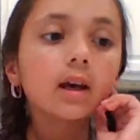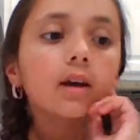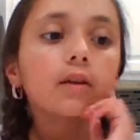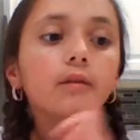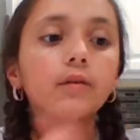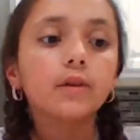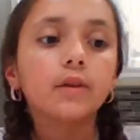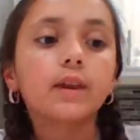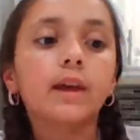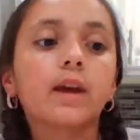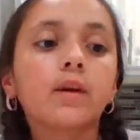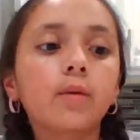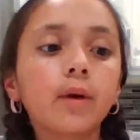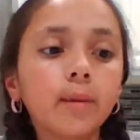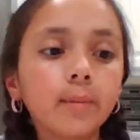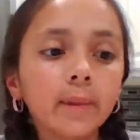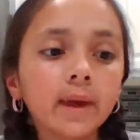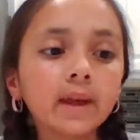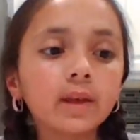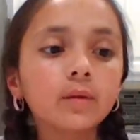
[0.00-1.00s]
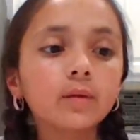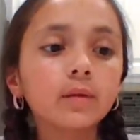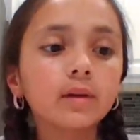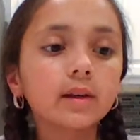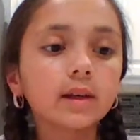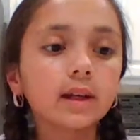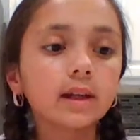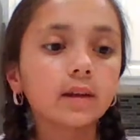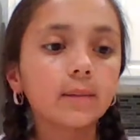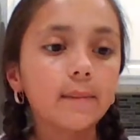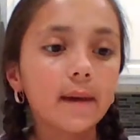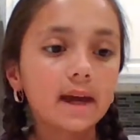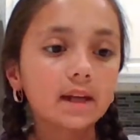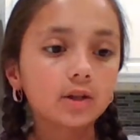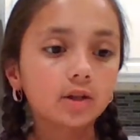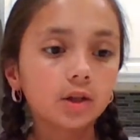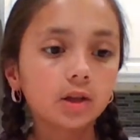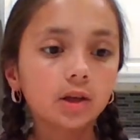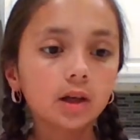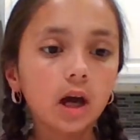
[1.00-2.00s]
For the equipment, you will need a
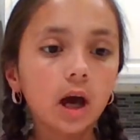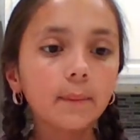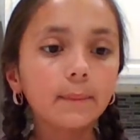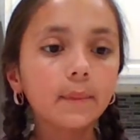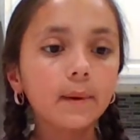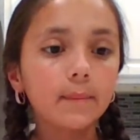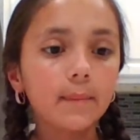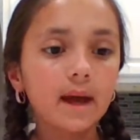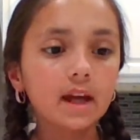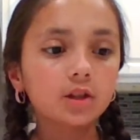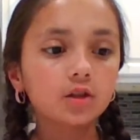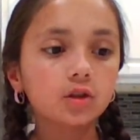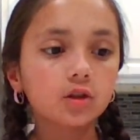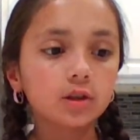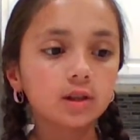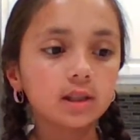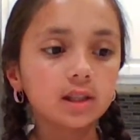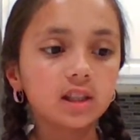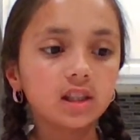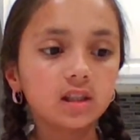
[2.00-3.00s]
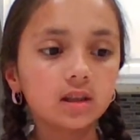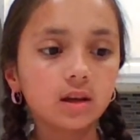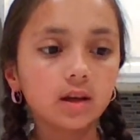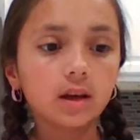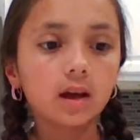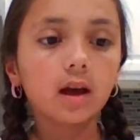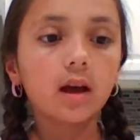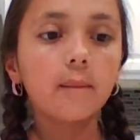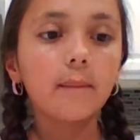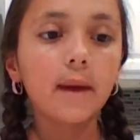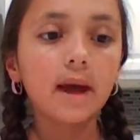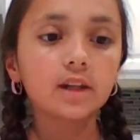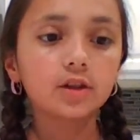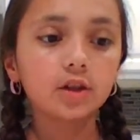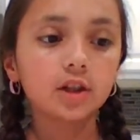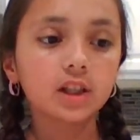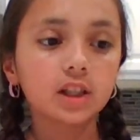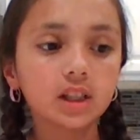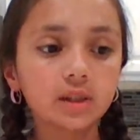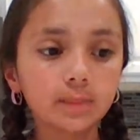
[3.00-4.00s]
measuring cup, a measuring
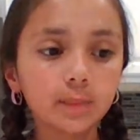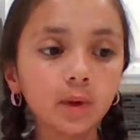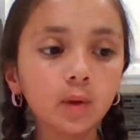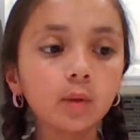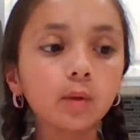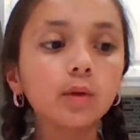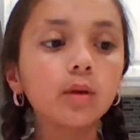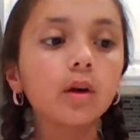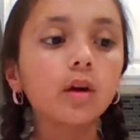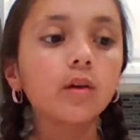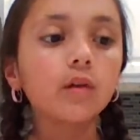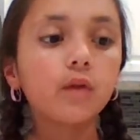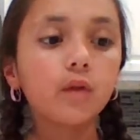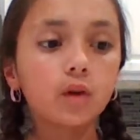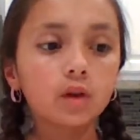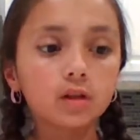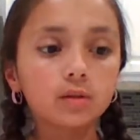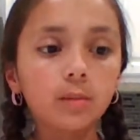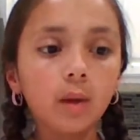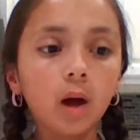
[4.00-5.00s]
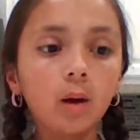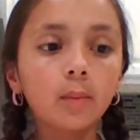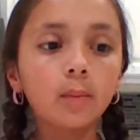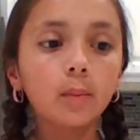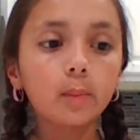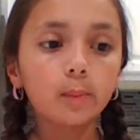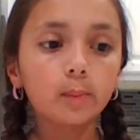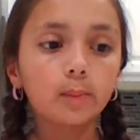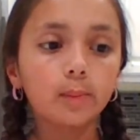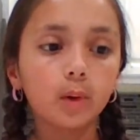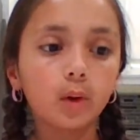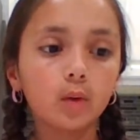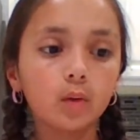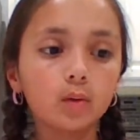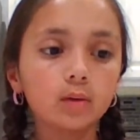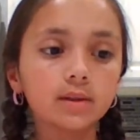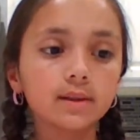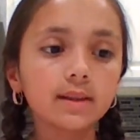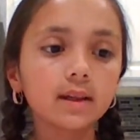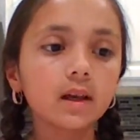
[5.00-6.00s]
spoon, 4 small
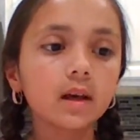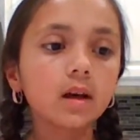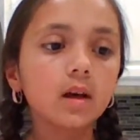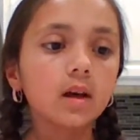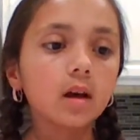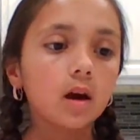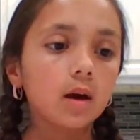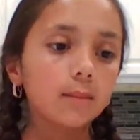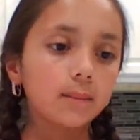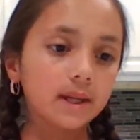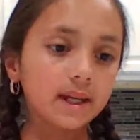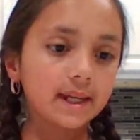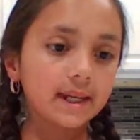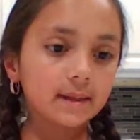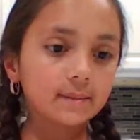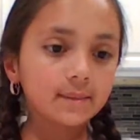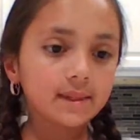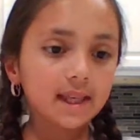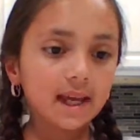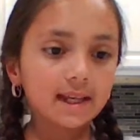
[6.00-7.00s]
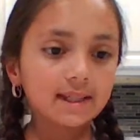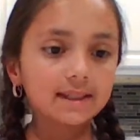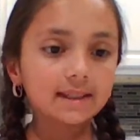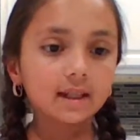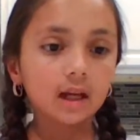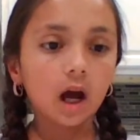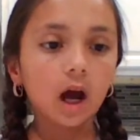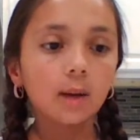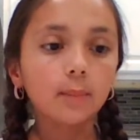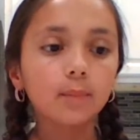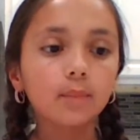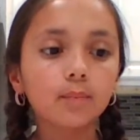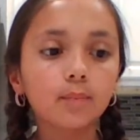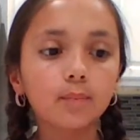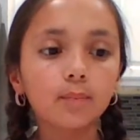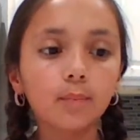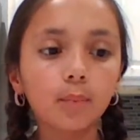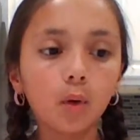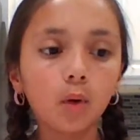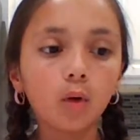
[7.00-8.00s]
bowls, a medium-sized cup,
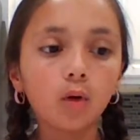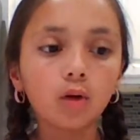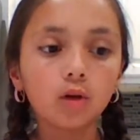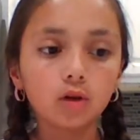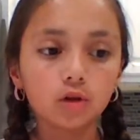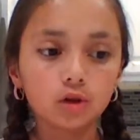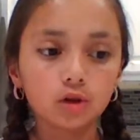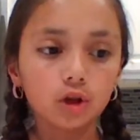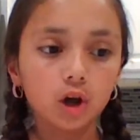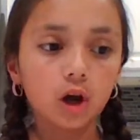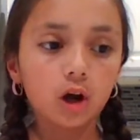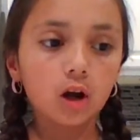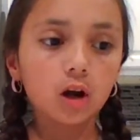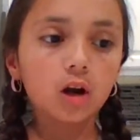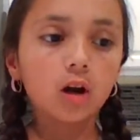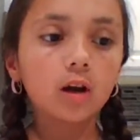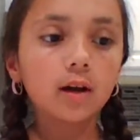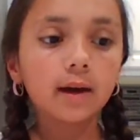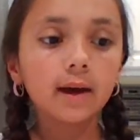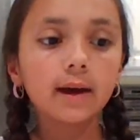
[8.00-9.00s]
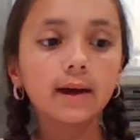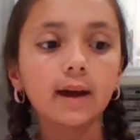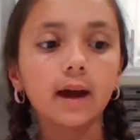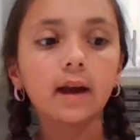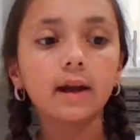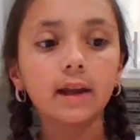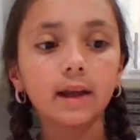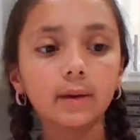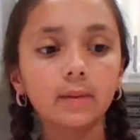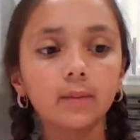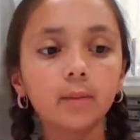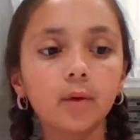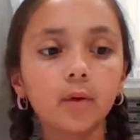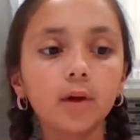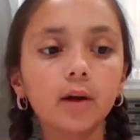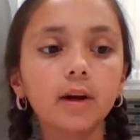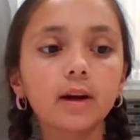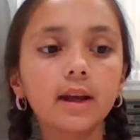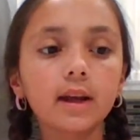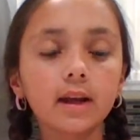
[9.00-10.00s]
bowl, or jar, a cutting
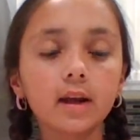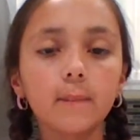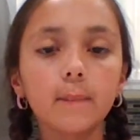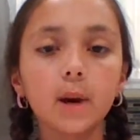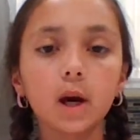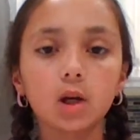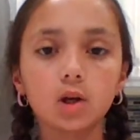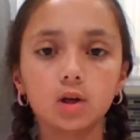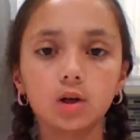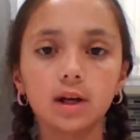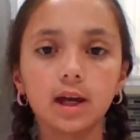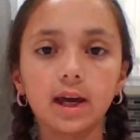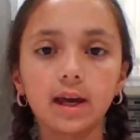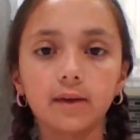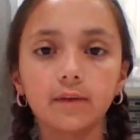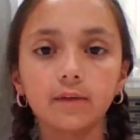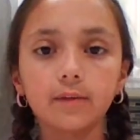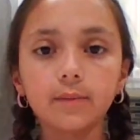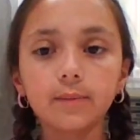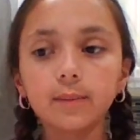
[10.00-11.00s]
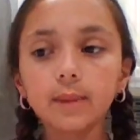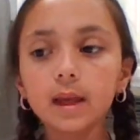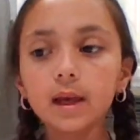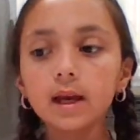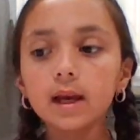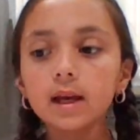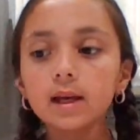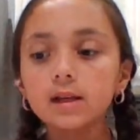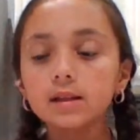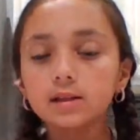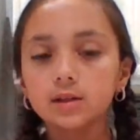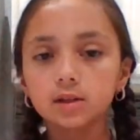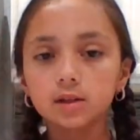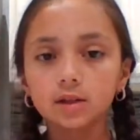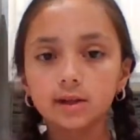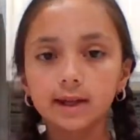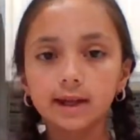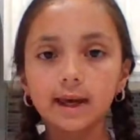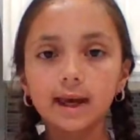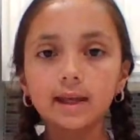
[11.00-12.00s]
board, and a butter knife.
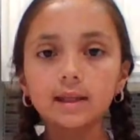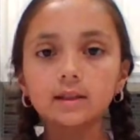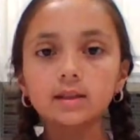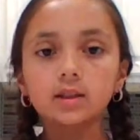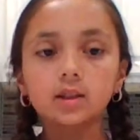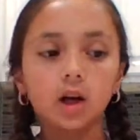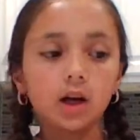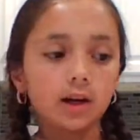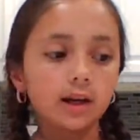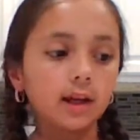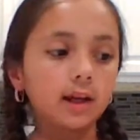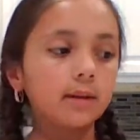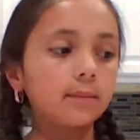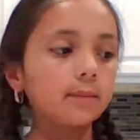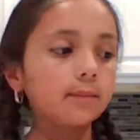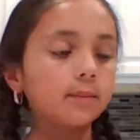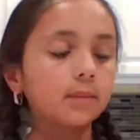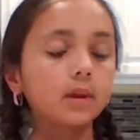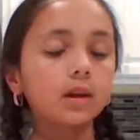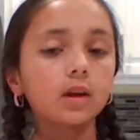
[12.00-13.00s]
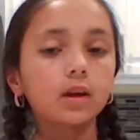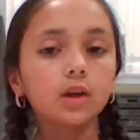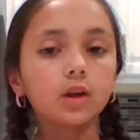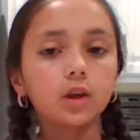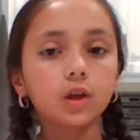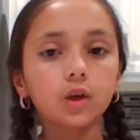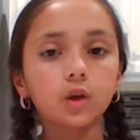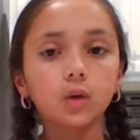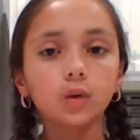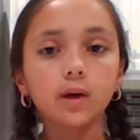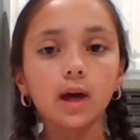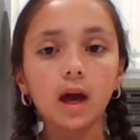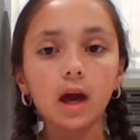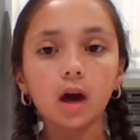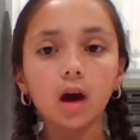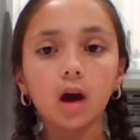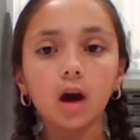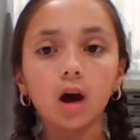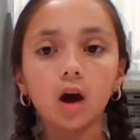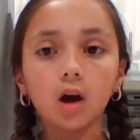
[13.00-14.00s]
So to get started, you
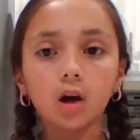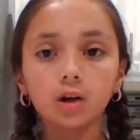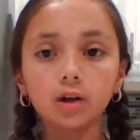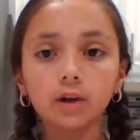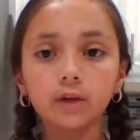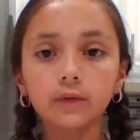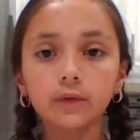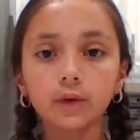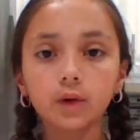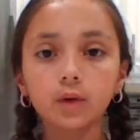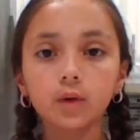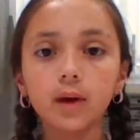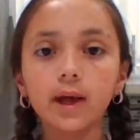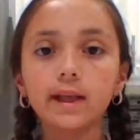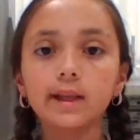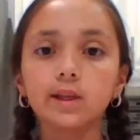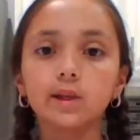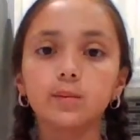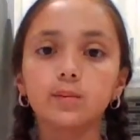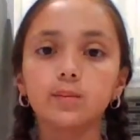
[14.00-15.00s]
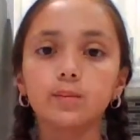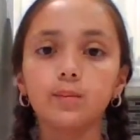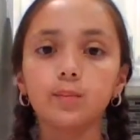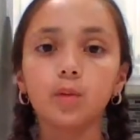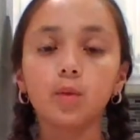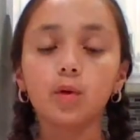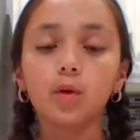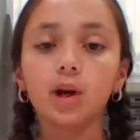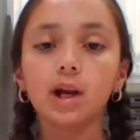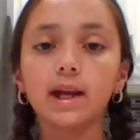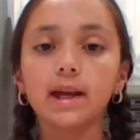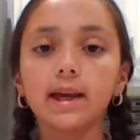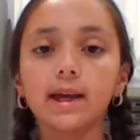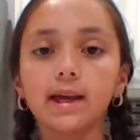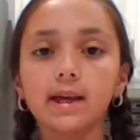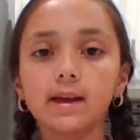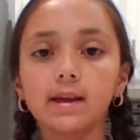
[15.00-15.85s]
get all your fruit and you pour it,